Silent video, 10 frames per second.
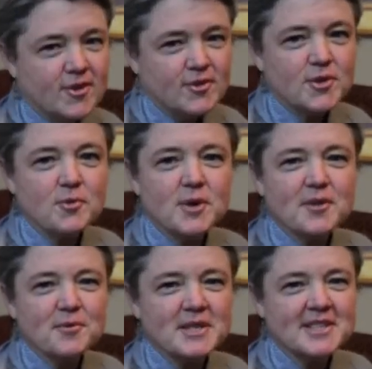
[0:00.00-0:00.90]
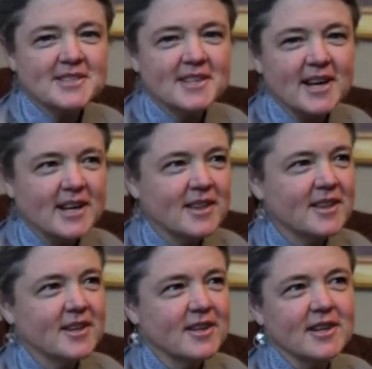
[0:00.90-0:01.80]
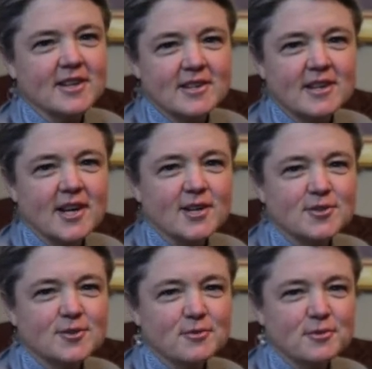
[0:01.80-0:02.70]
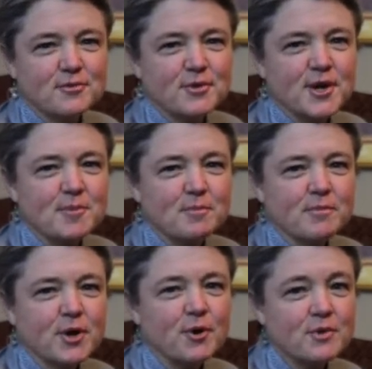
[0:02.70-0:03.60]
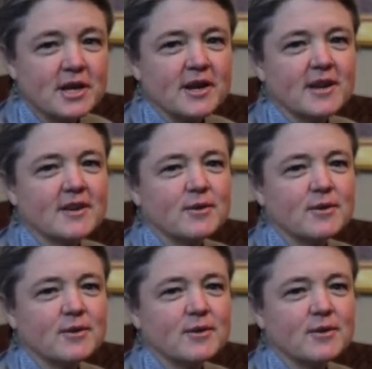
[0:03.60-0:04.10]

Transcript: So one of the reasons that I think that students from Korea